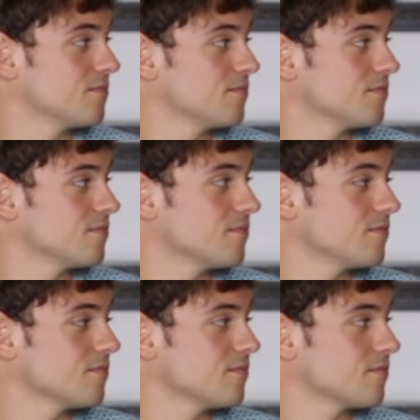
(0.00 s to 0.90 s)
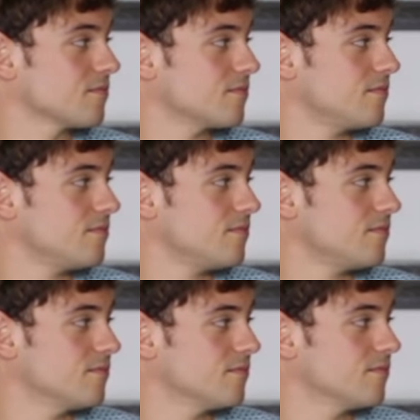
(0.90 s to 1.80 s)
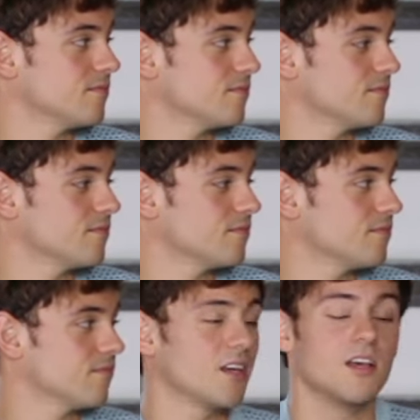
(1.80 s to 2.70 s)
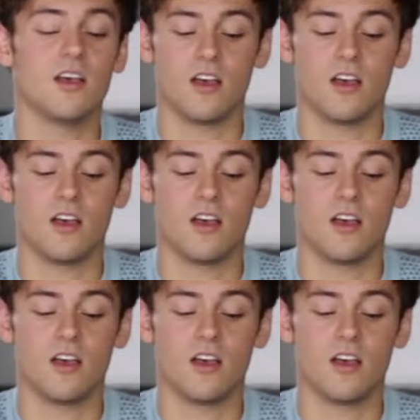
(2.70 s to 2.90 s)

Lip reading: [no speech]